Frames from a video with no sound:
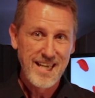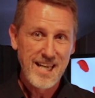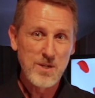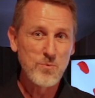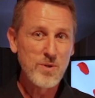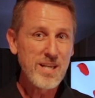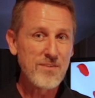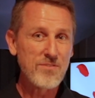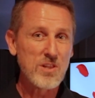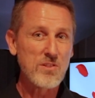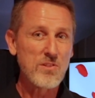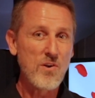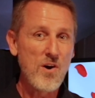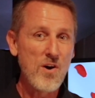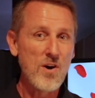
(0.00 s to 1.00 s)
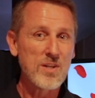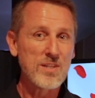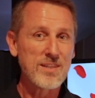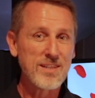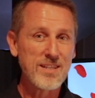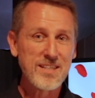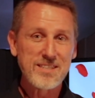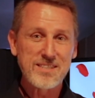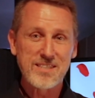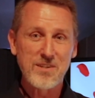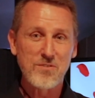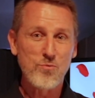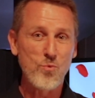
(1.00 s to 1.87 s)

And we have a long list of